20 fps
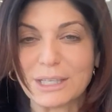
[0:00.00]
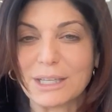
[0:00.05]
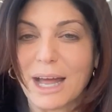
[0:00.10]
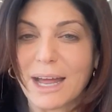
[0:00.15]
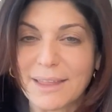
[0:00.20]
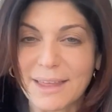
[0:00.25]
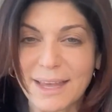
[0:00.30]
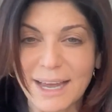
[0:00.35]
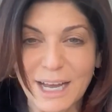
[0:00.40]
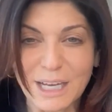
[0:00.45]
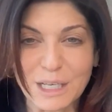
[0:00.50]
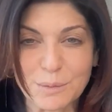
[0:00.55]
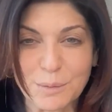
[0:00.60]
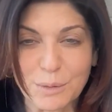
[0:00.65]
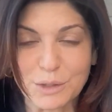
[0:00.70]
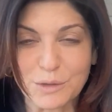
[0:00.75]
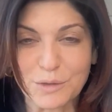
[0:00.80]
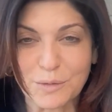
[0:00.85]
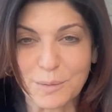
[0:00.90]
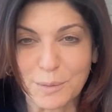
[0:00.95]
A lot of the
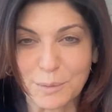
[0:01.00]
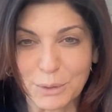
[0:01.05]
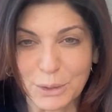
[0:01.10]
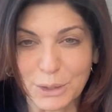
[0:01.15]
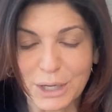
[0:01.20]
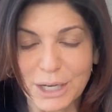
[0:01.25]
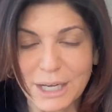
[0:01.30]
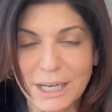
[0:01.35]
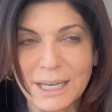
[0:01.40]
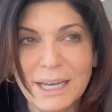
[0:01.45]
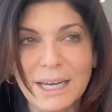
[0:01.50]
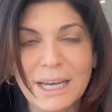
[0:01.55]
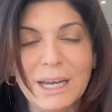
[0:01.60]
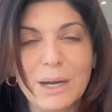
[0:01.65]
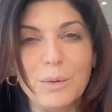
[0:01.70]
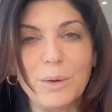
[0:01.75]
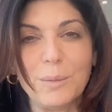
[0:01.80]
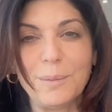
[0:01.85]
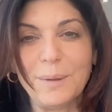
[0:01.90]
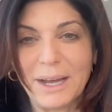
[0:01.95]
experts from the book
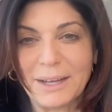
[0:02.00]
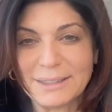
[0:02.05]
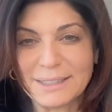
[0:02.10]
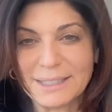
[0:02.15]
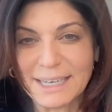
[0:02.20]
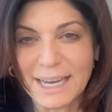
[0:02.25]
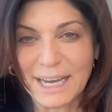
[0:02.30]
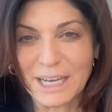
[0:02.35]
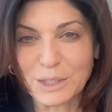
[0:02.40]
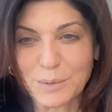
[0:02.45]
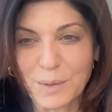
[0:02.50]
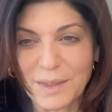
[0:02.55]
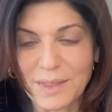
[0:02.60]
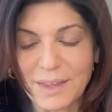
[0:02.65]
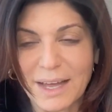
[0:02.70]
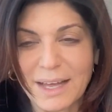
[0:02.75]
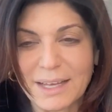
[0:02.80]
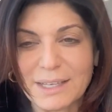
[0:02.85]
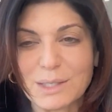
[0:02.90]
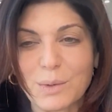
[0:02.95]
will be on stage
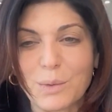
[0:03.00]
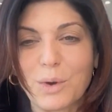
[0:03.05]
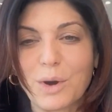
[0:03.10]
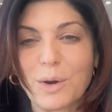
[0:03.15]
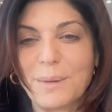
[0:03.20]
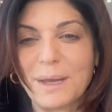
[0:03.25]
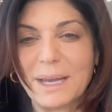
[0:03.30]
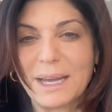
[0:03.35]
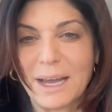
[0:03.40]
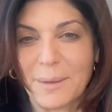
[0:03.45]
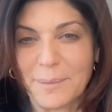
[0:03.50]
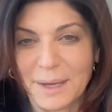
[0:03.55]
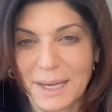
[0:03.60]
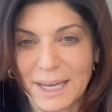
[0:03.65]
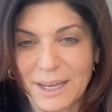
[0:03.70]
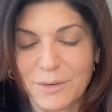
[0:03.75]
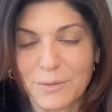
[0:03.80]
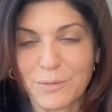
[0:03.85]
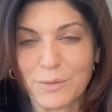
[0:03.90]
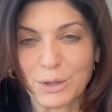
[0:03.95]
with us or be
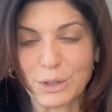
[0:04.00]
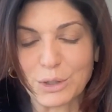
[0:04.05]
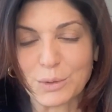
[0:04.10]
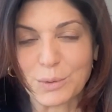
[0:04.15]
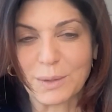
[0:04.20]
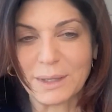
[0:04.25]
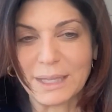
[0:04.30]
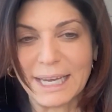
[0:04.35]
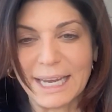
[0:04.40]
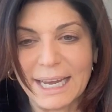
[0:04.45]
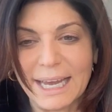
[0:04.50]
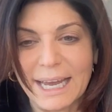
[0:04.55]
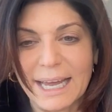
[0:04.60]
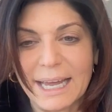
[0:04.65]
coming in virtually.